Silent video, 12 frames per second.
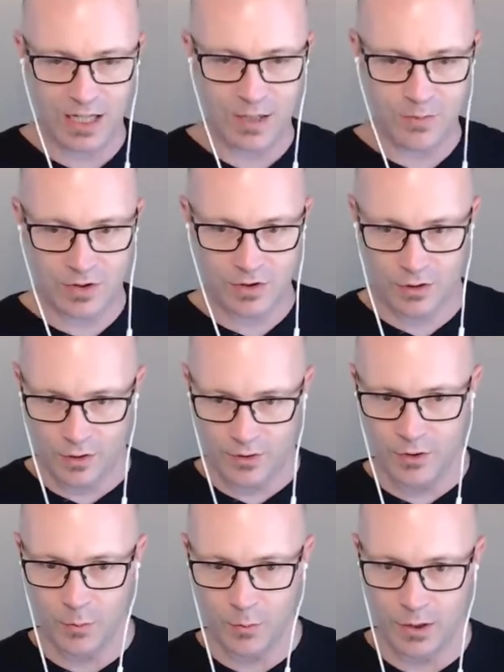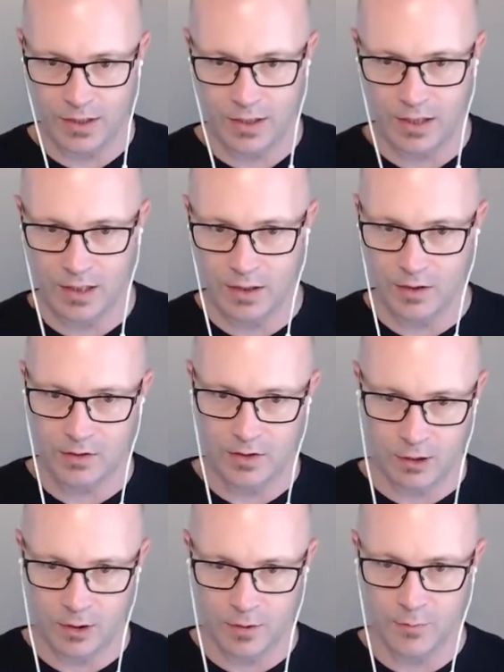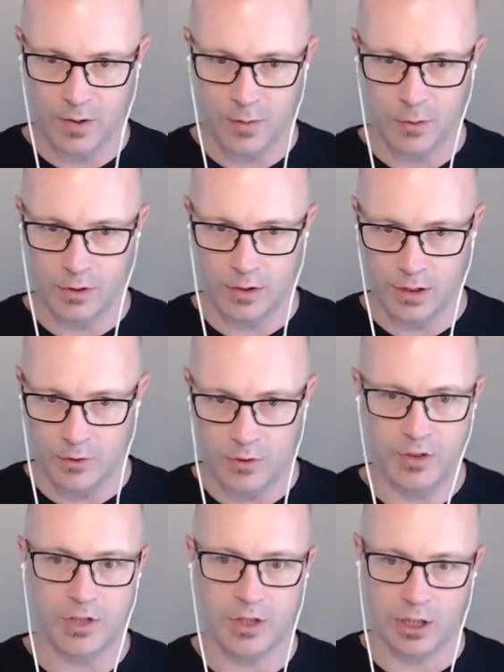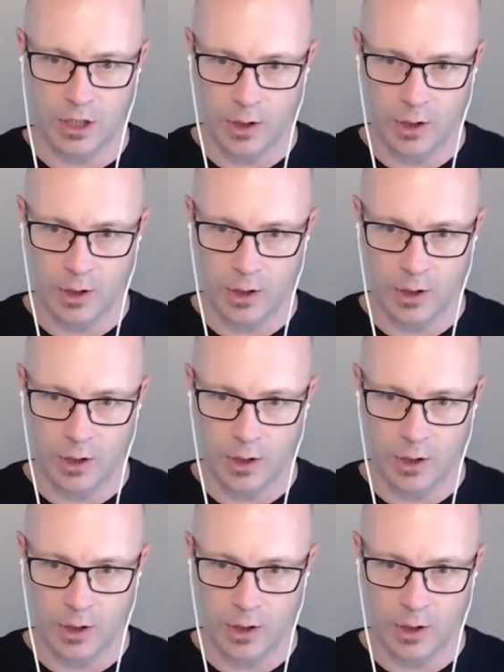Teams is a hot topic, and there's a lot of people interested